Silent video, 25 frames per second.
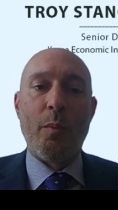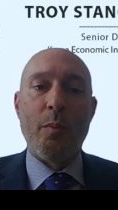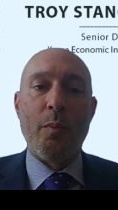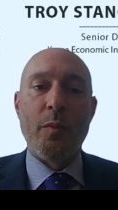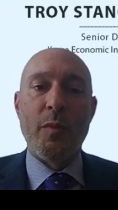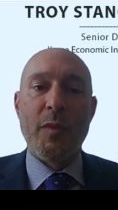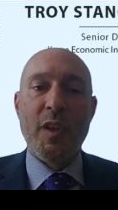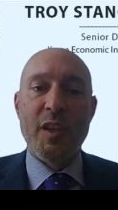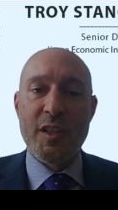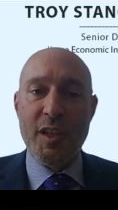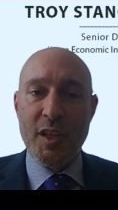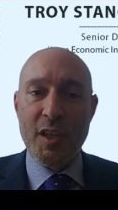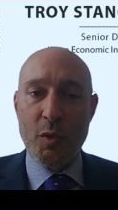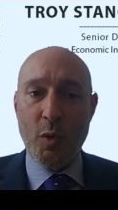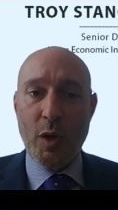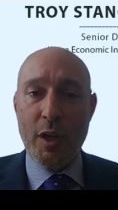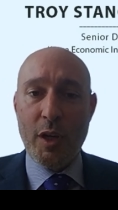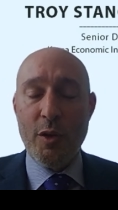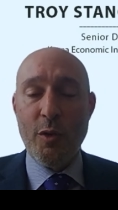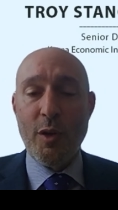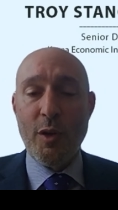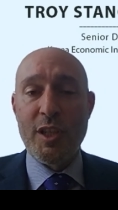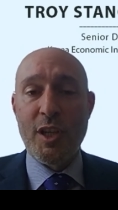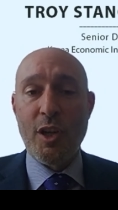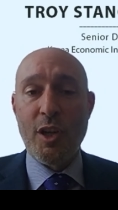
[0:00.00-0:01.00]
This is what
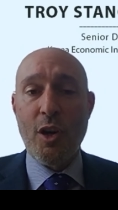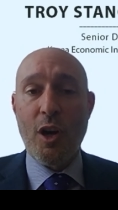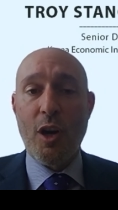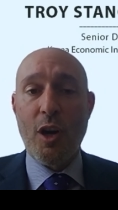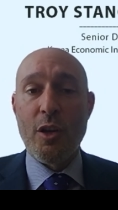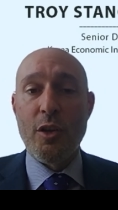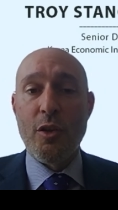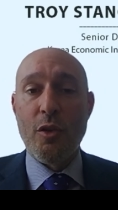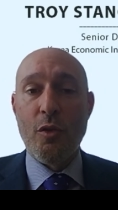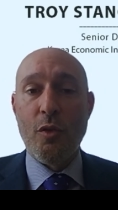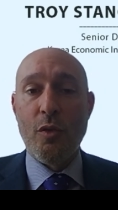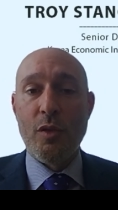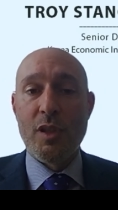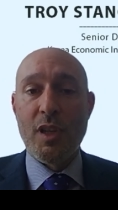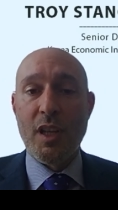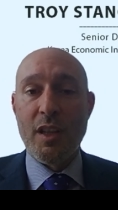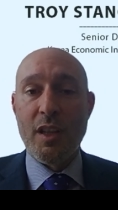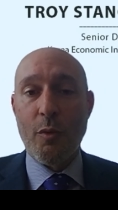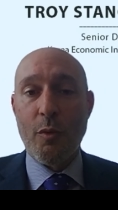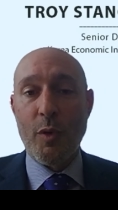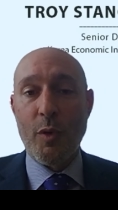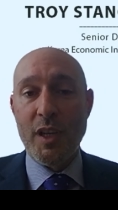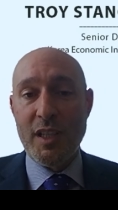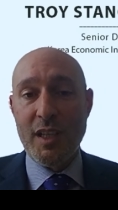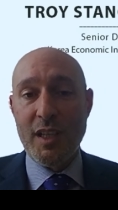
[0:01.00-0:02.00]
USTR used in the
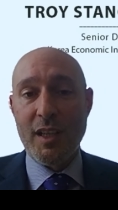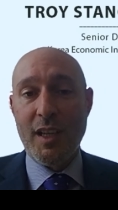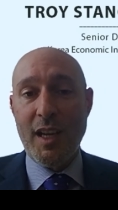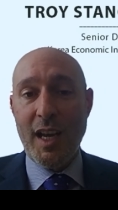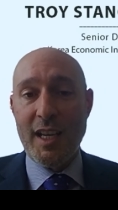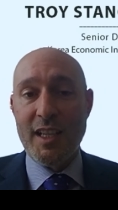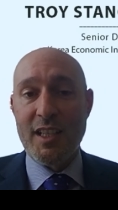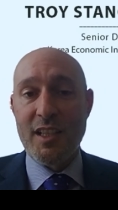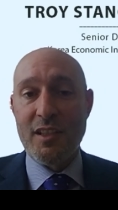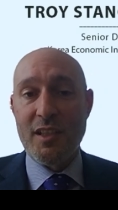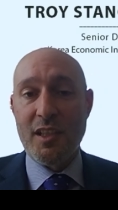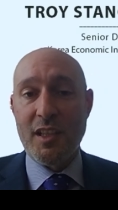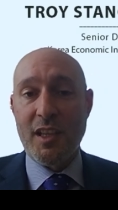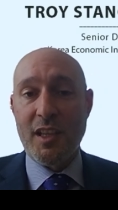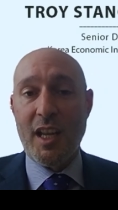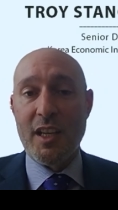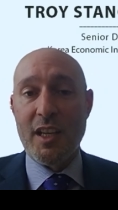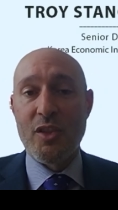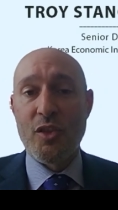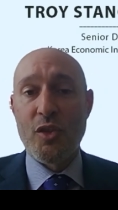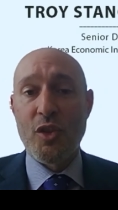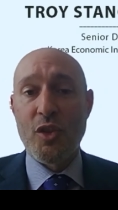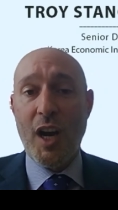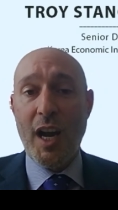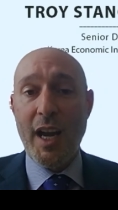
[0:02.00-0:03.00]
recent cases
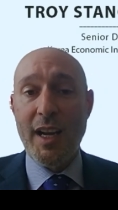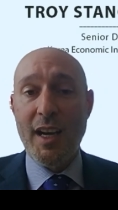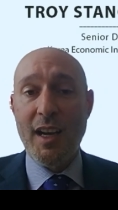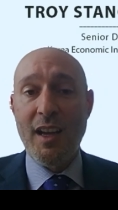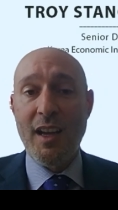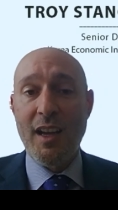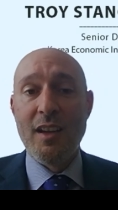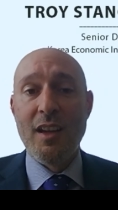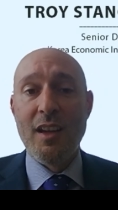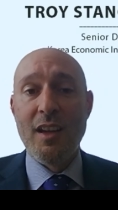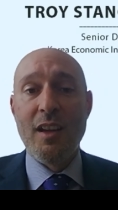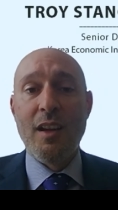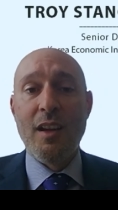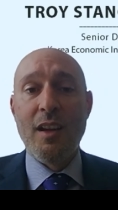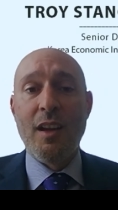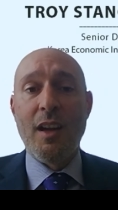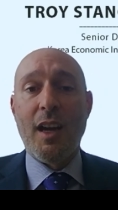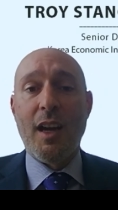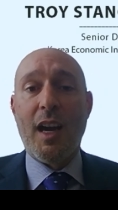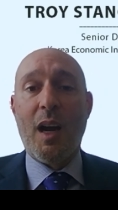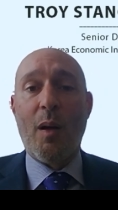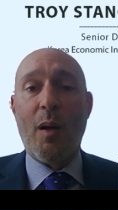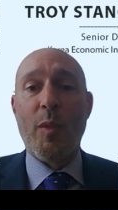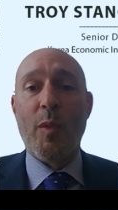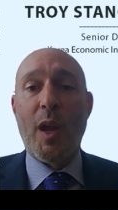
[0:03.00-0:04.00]
against China.
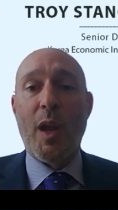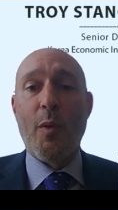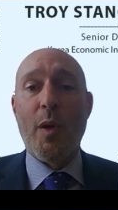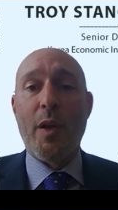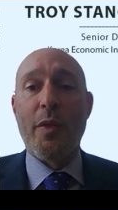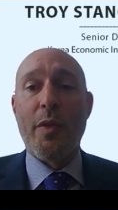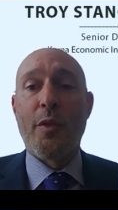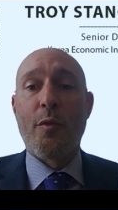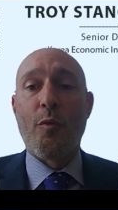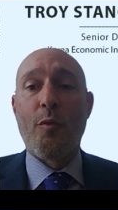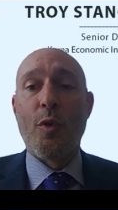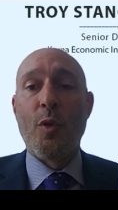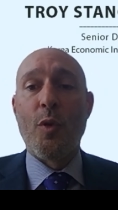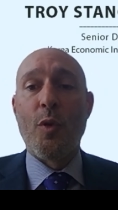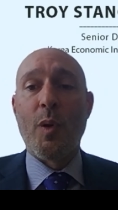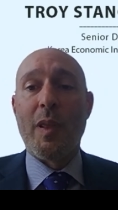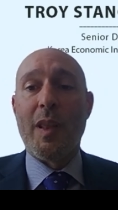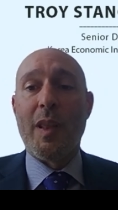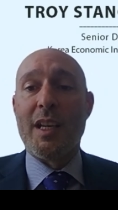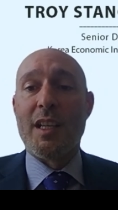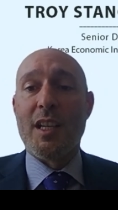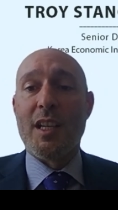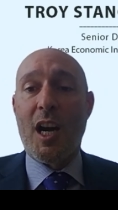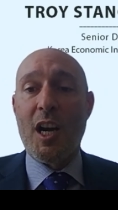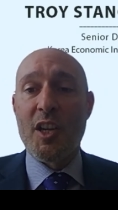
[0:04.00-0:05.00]
They went through and
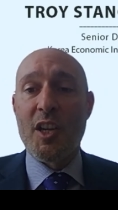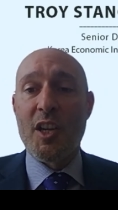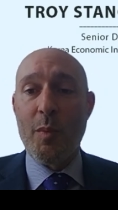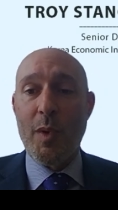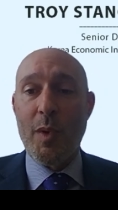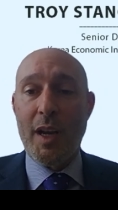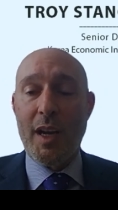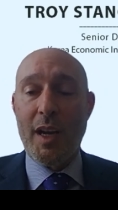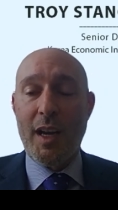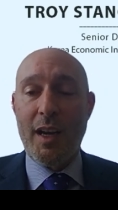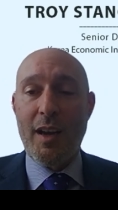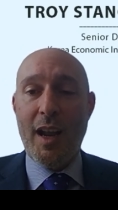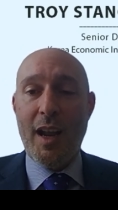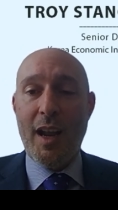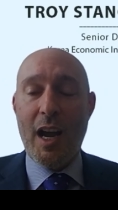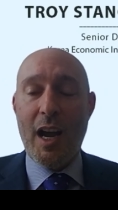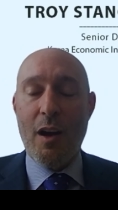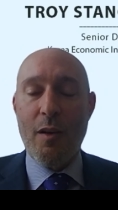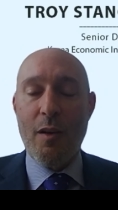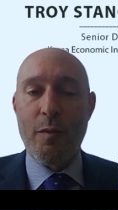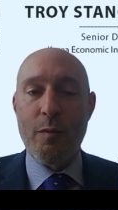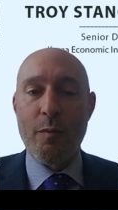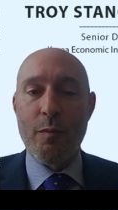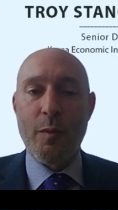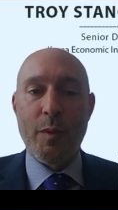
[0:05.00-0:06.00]
they documented
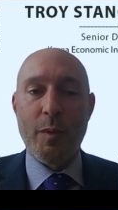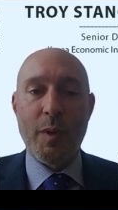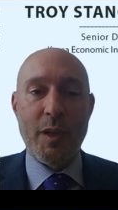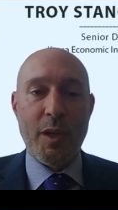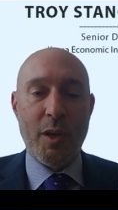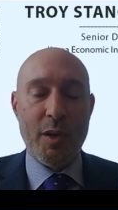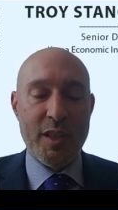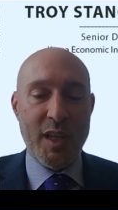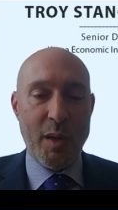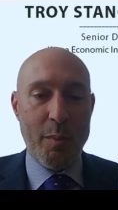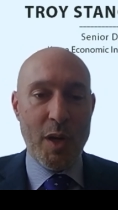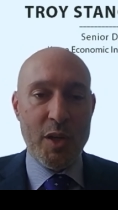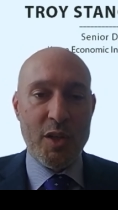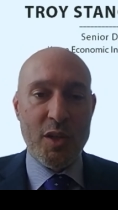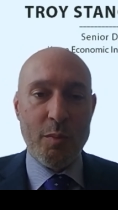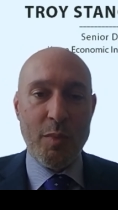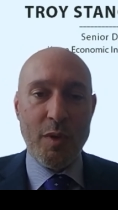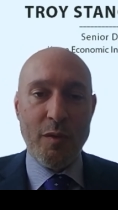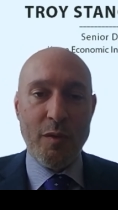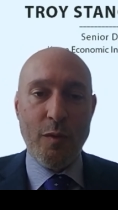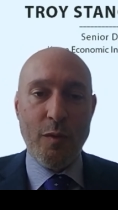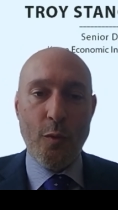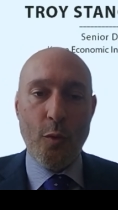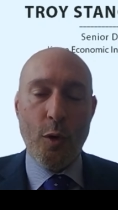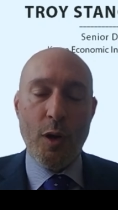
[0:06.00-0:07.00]
how, as I mentioned
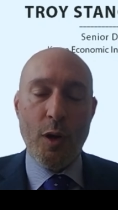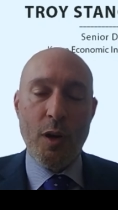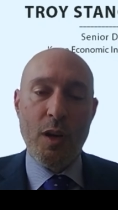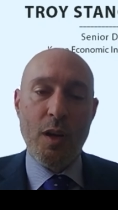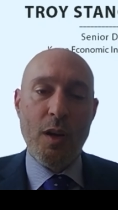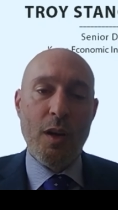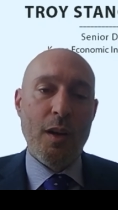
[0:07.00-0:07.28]
before,